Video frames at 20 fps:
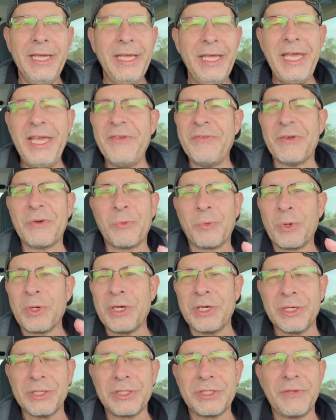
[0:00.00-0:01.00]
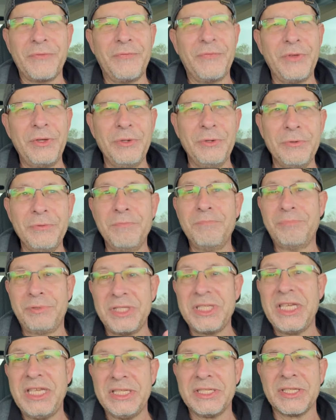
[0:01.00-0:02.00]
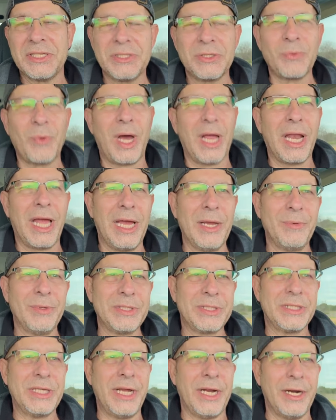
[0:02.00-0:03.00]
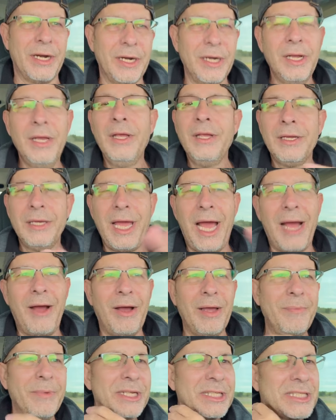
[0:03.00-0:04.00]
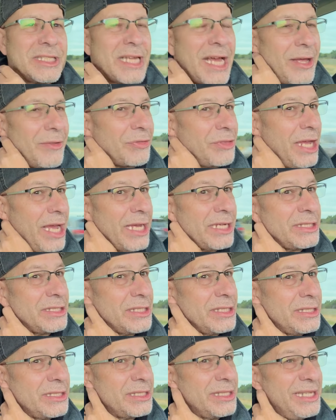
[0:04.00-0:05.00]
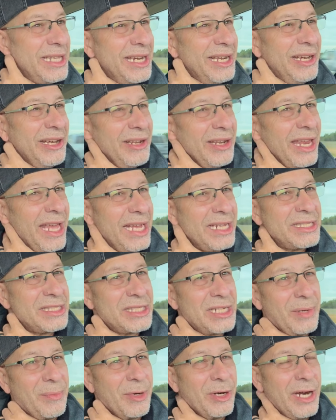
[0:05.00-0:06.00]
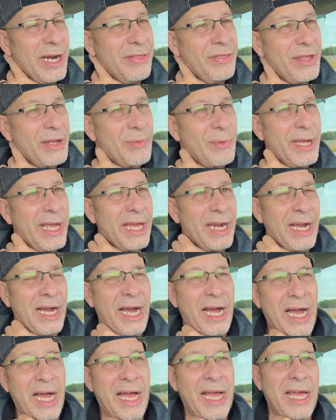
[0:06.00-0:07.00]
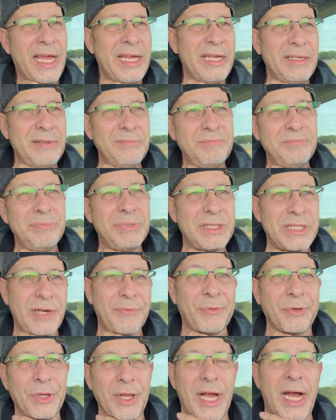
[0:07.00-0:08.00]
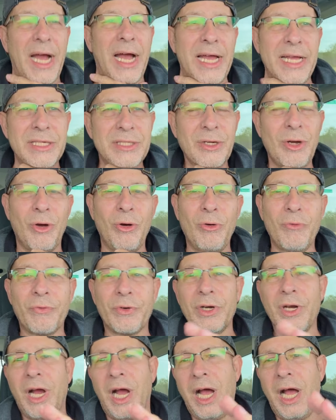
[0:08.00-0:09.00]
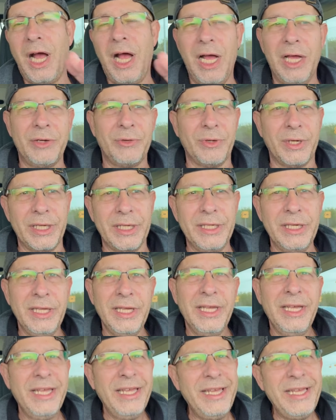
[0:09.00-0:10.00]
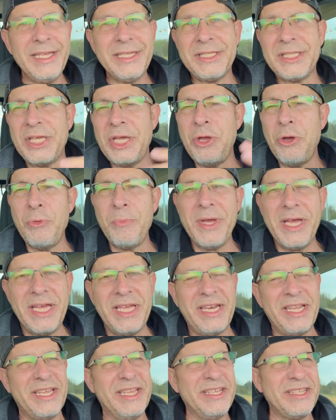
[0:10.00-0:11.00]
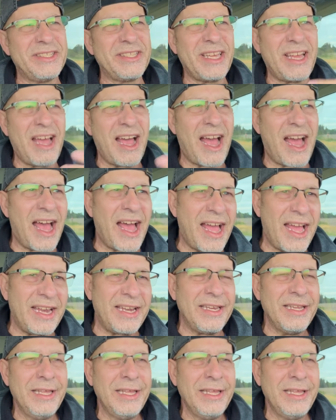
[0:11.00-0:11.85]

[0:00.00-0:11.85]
even worse a few seasons while I was there. Now I'm in South Texas. You know, last summer I think we had a high, several highs, over a 100. It's humid, it's hot.